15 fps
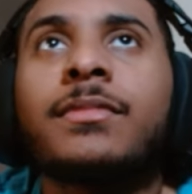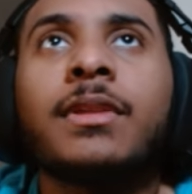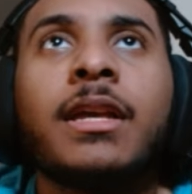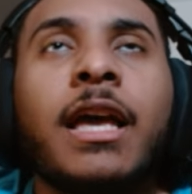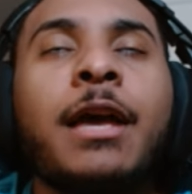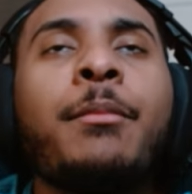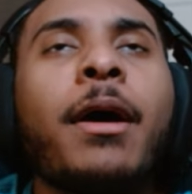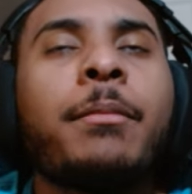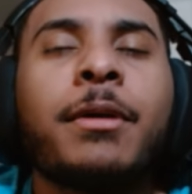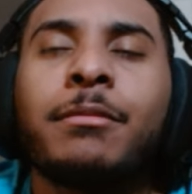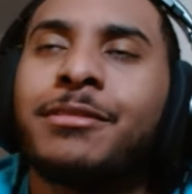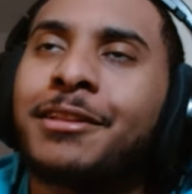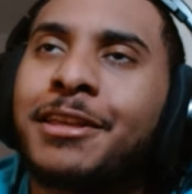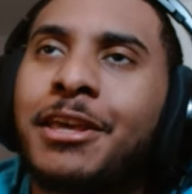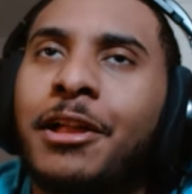he might be
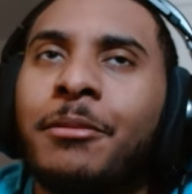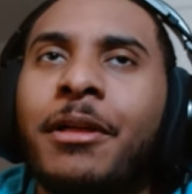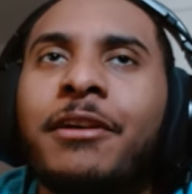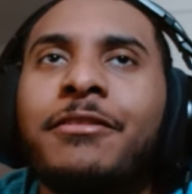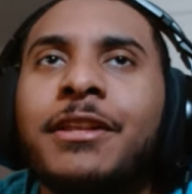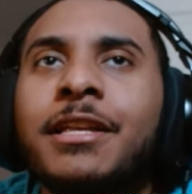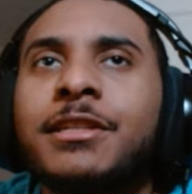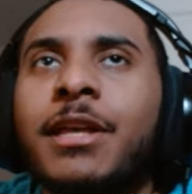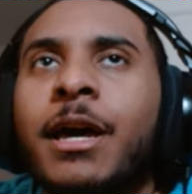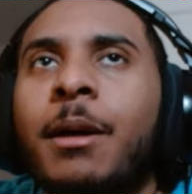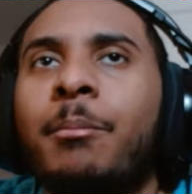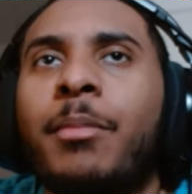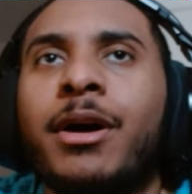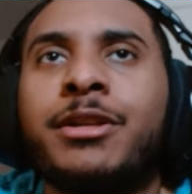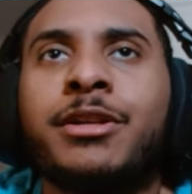able to kill, like if he does like a
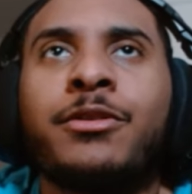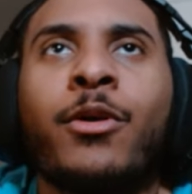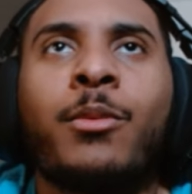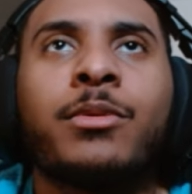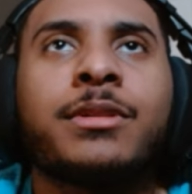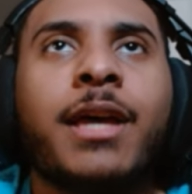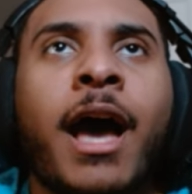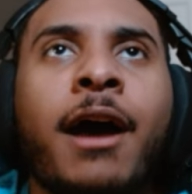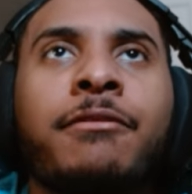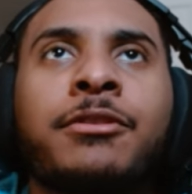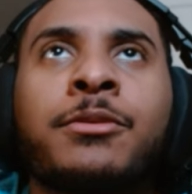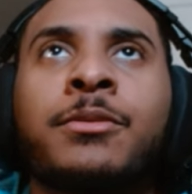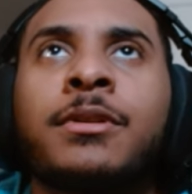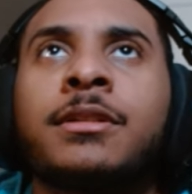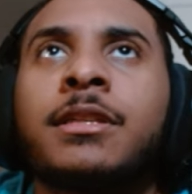bunch of normals
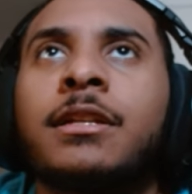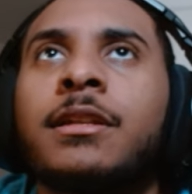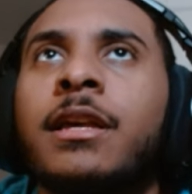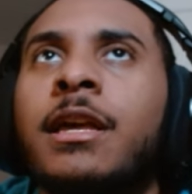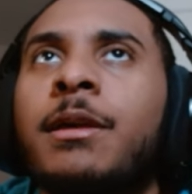afterwards, then he